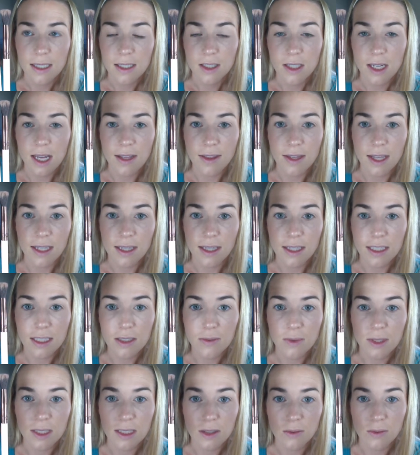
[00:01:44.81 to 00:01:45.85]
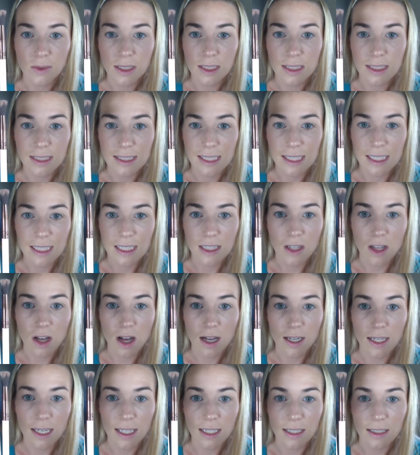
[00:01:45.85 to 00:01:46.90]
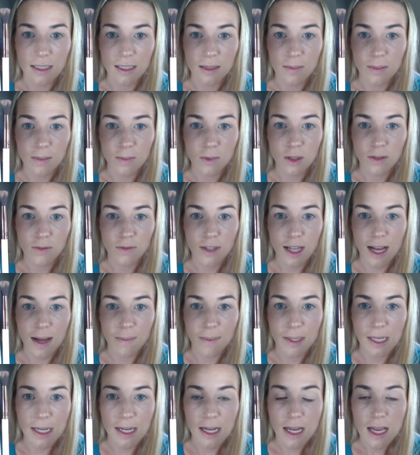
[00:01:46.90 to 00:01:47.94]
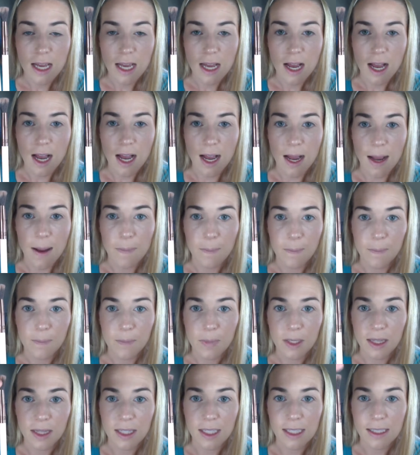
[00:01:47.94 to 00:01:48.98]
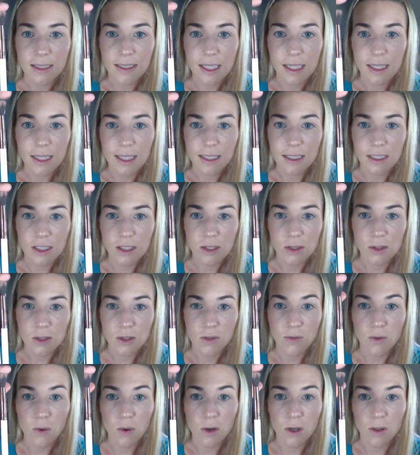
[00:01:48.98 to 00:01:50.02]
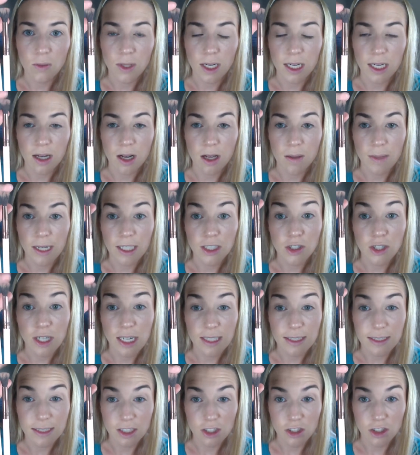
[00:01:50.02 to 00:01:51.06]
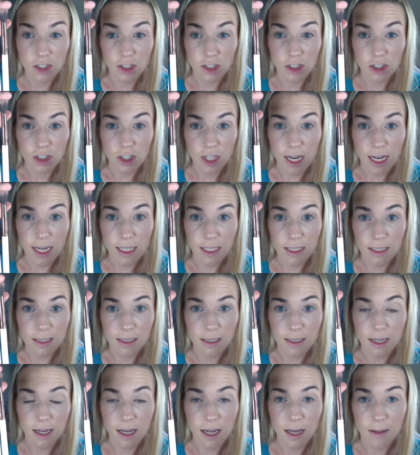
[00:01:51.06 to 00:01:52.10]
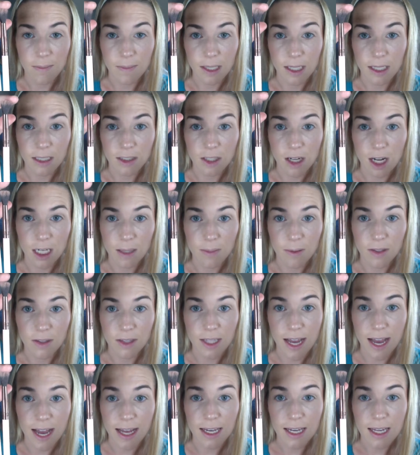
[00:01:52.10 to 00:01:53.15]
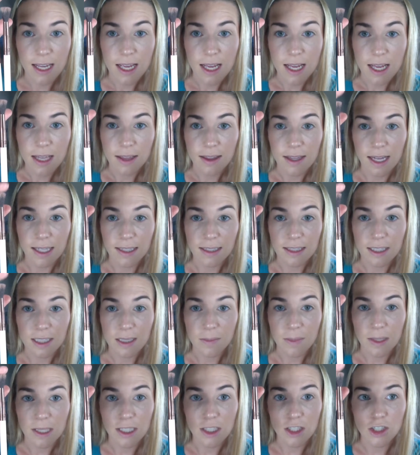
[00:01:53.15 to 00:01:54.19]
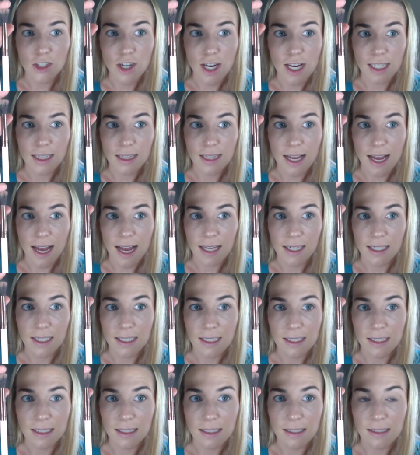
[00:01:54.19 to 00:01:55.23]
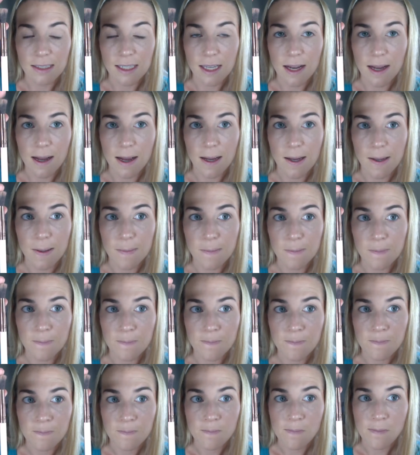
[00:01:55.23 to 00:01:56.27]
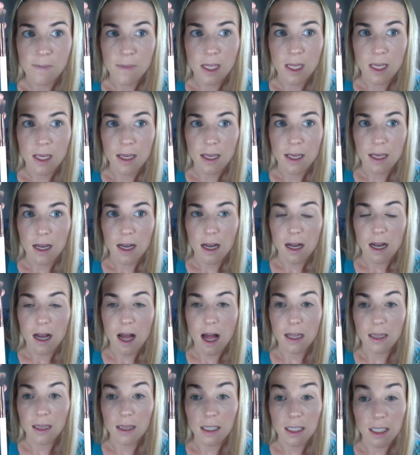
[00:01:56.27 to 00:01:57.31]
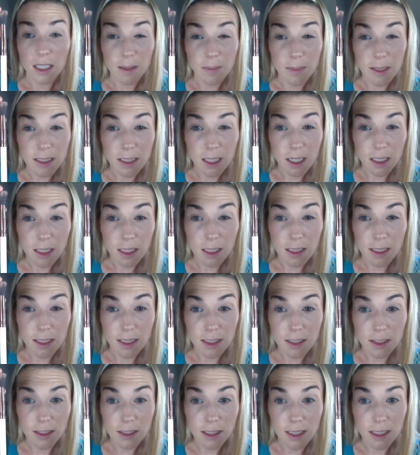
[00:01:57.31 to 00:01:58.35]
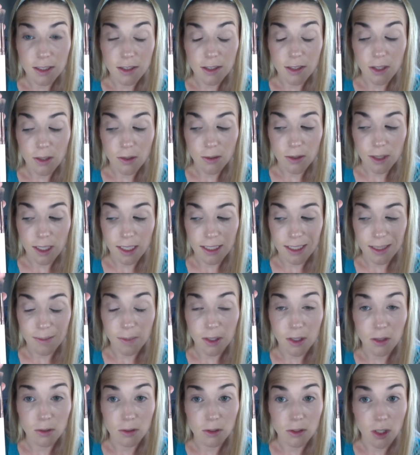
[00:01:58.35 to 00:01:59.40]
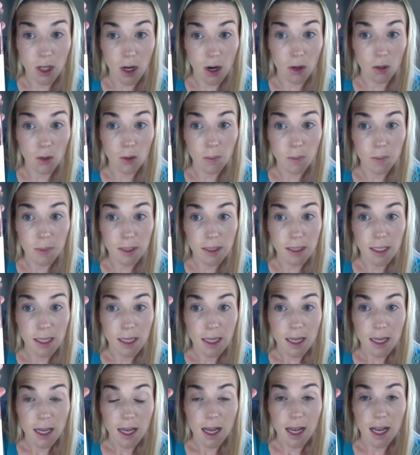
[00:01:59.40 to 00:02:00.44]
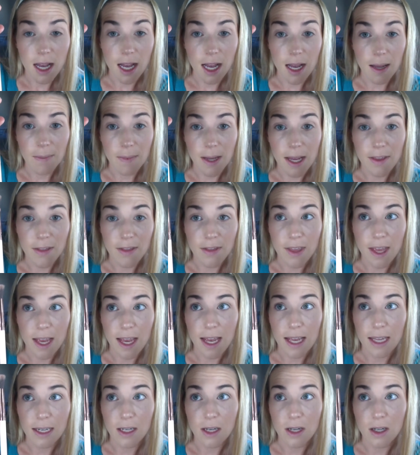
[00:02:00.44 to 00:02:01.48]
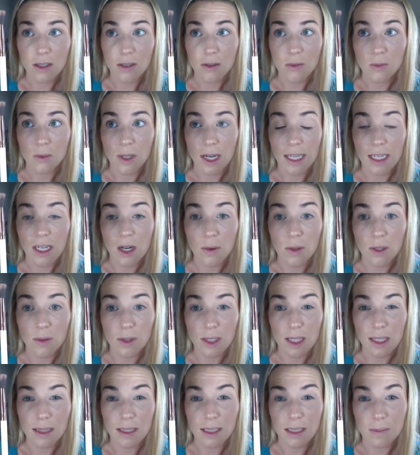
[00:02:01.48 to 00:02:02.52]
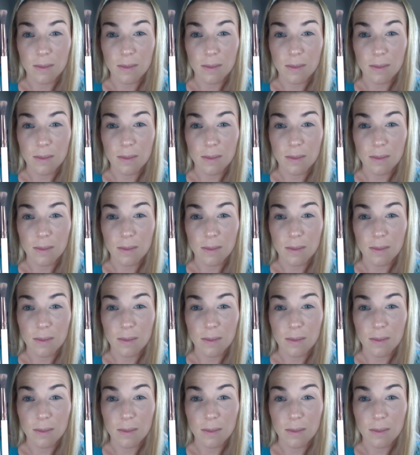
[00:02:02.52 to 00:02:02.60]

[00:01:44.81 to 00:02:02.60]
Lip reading: and then this one is really skinny and long and a little bit more floppy. But this I like to use for what I call my transition shade, and I'll talk about that. That's going to be a shade that is a little bit darker than your skin tone, like some of those taupes. And then when I go in with a little